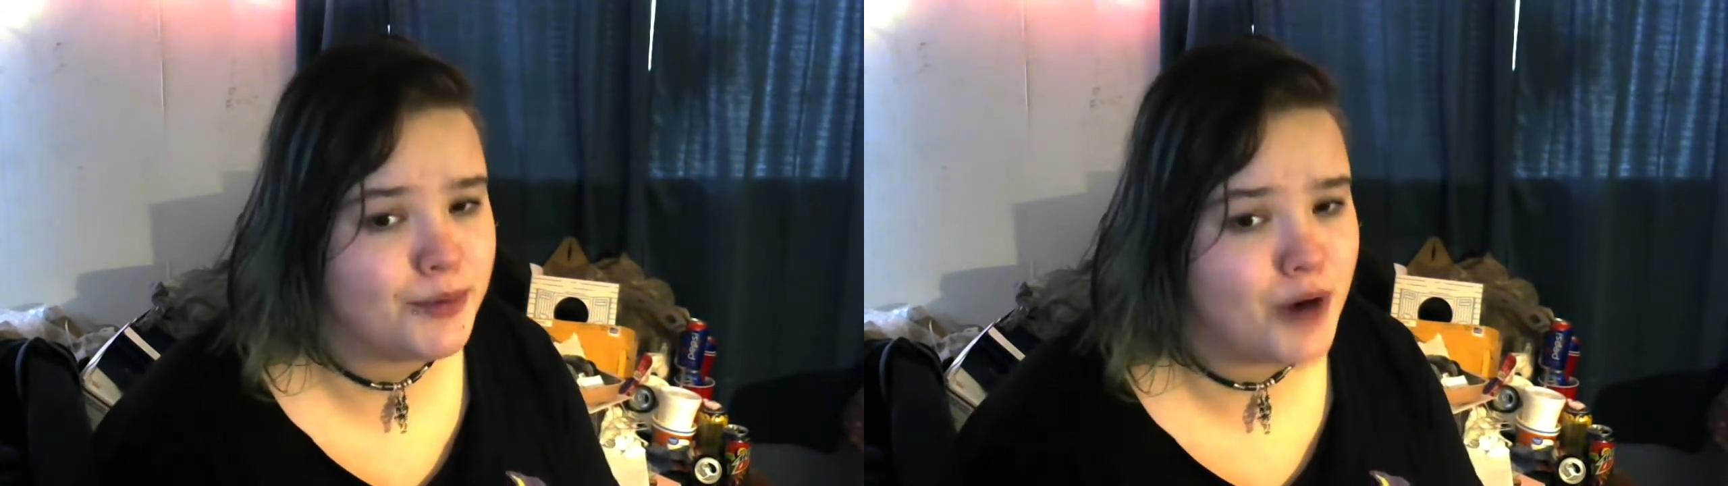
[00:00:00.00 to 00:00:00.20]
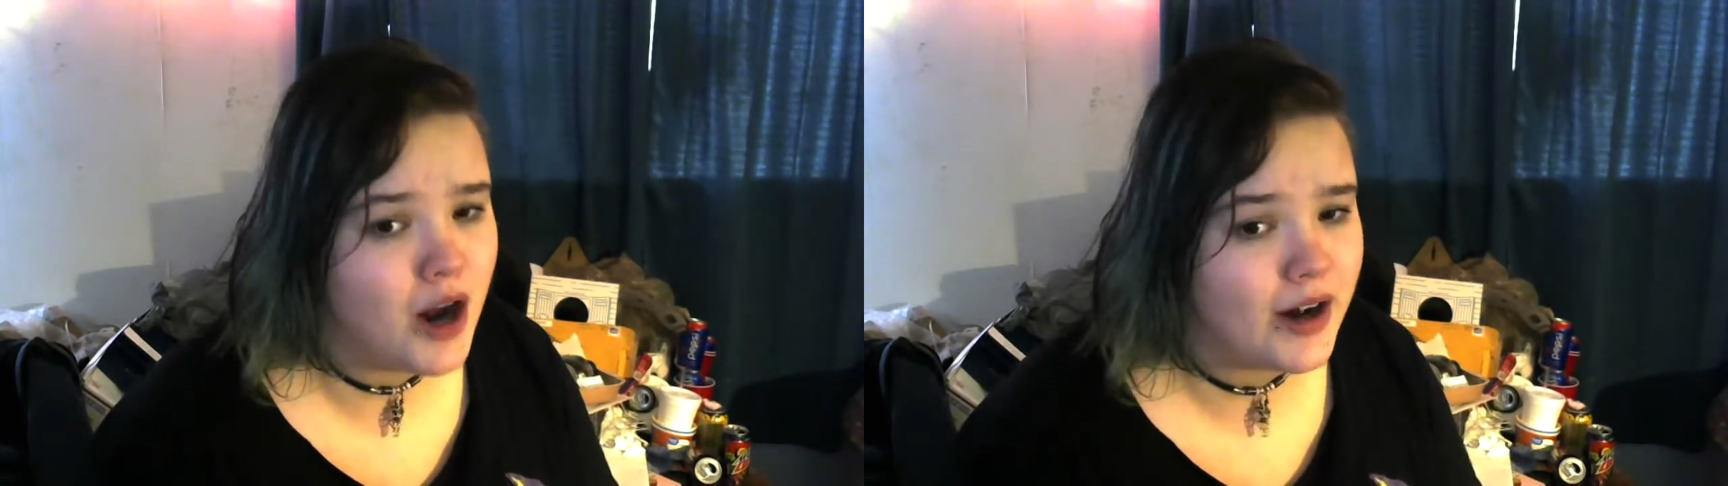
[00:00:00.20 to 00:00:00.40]

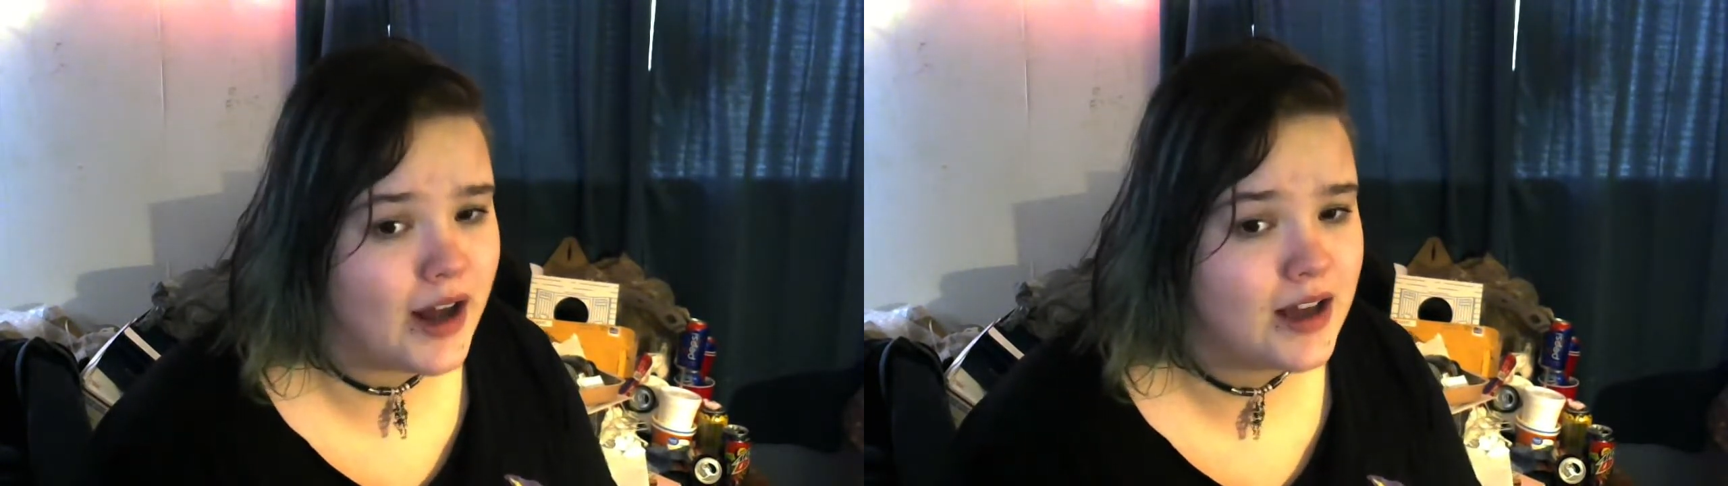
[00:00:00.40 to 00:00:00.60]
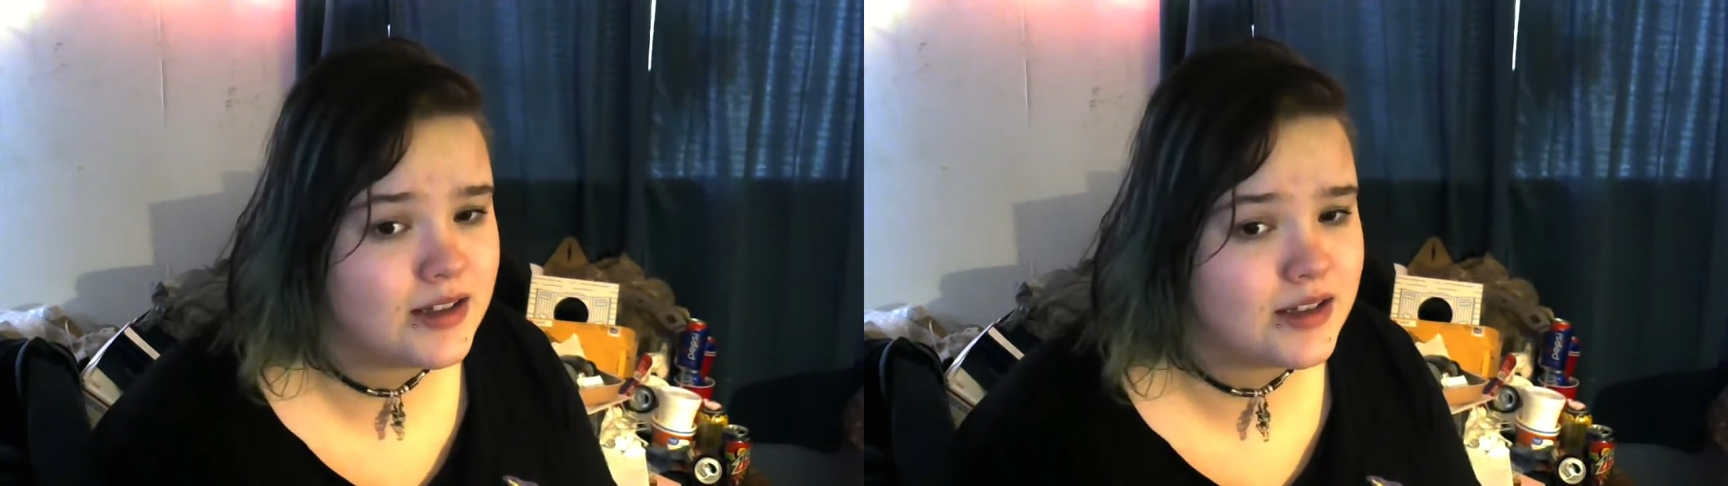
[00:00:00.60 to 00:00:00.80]

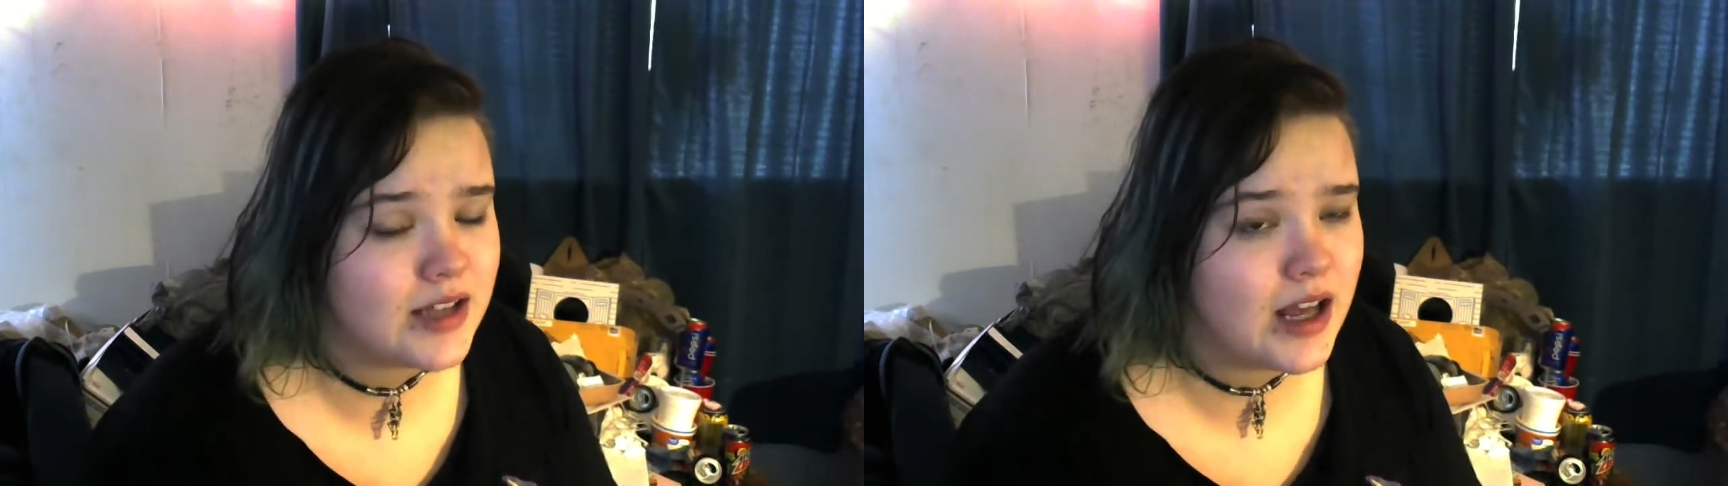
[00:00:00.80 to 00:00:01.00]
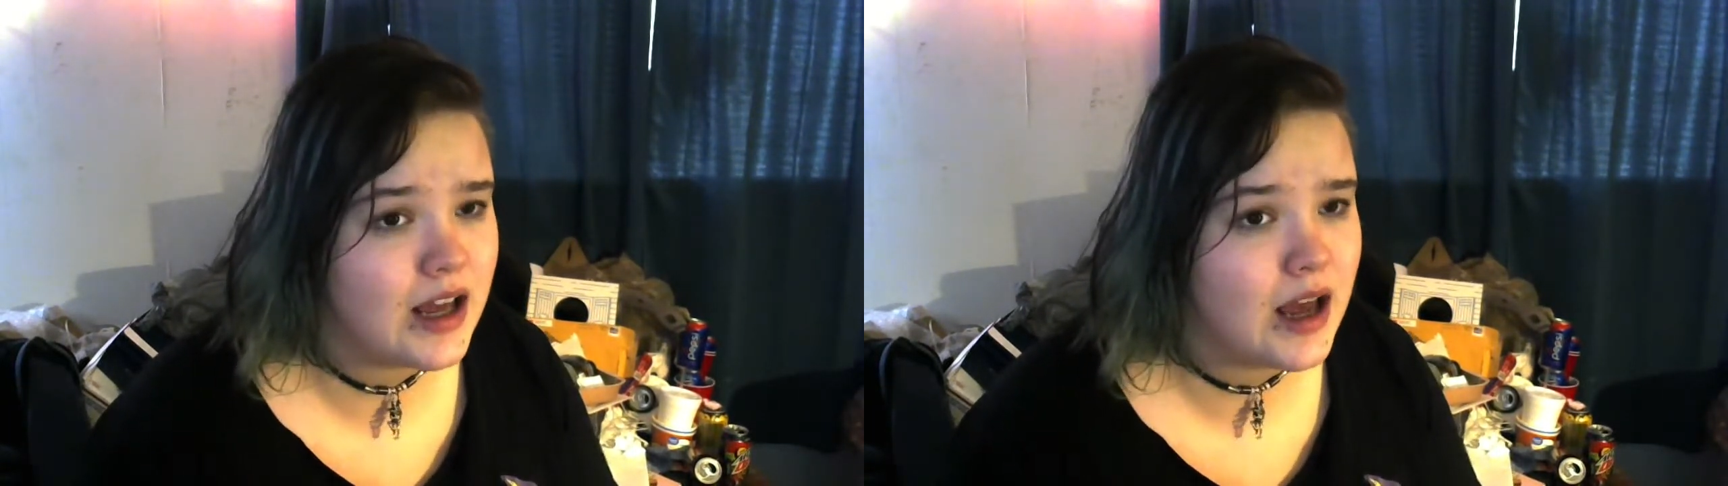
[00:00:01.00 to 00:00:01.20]
products.
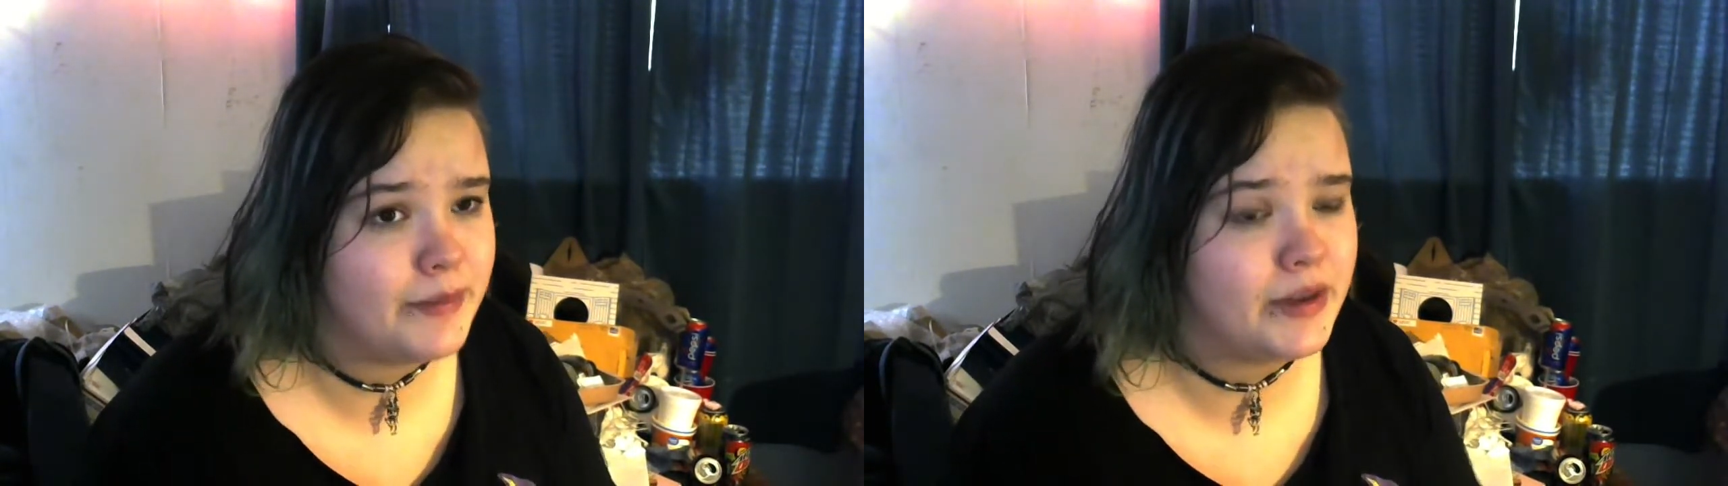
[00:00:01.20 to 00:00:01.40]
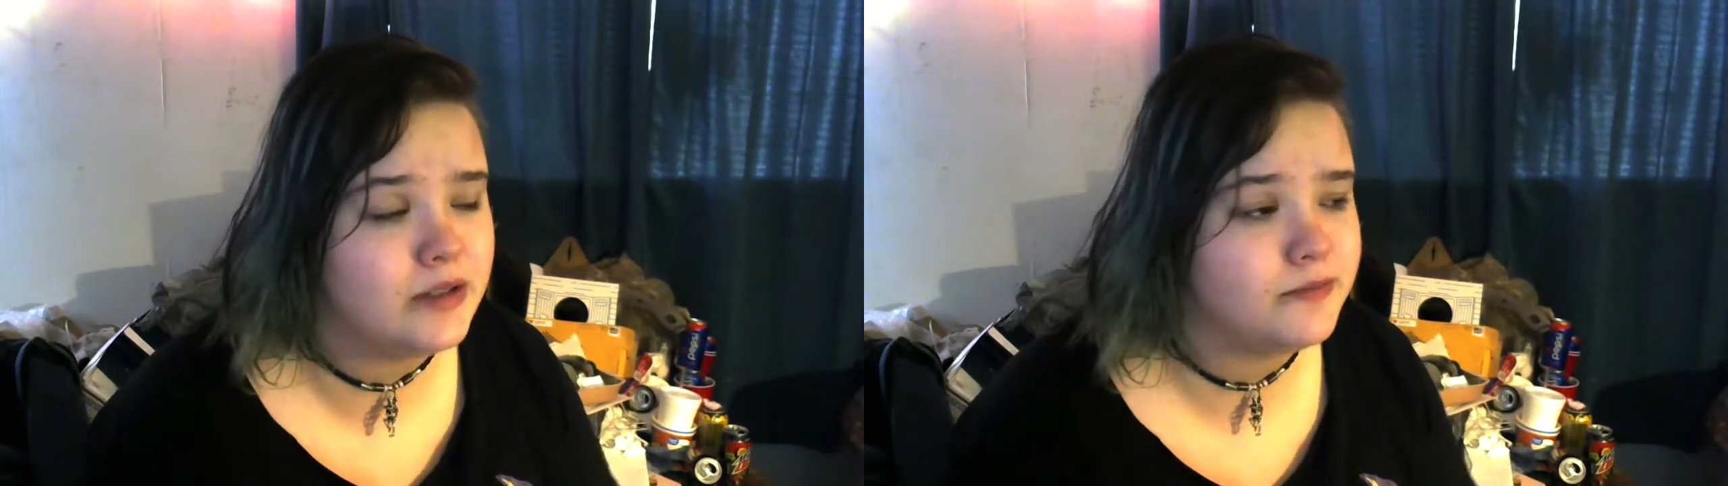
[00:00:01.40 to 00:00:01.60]
I
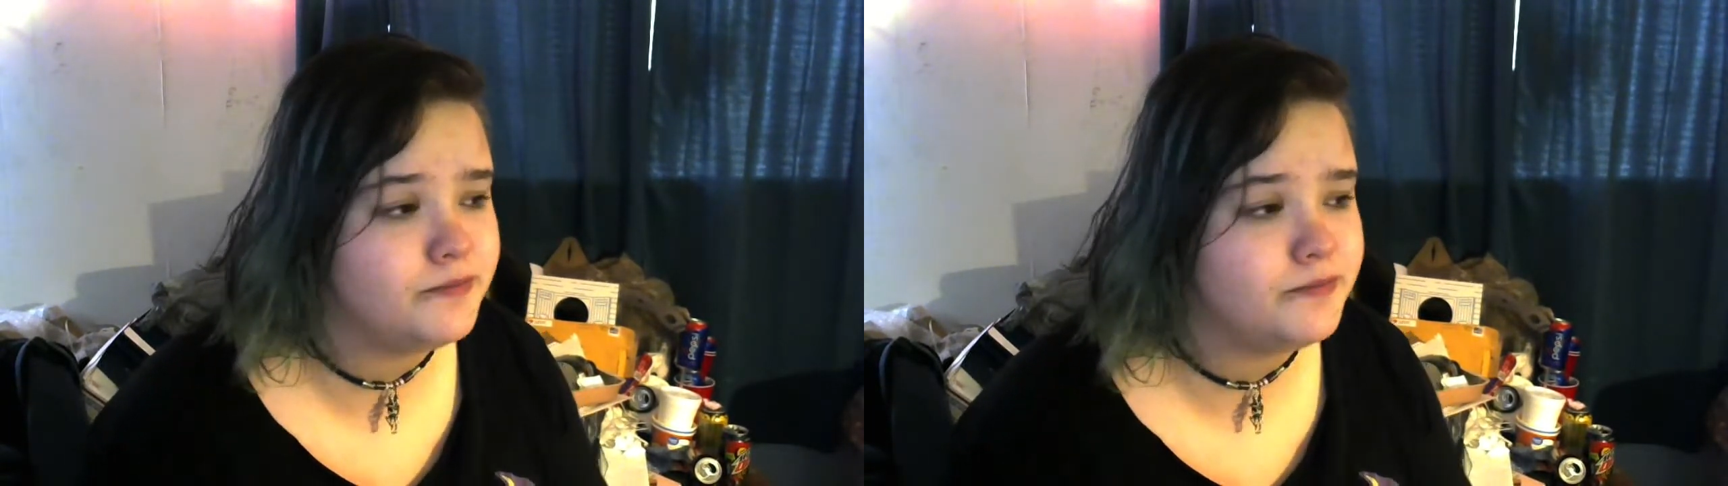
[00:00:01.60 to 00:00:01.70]
mean,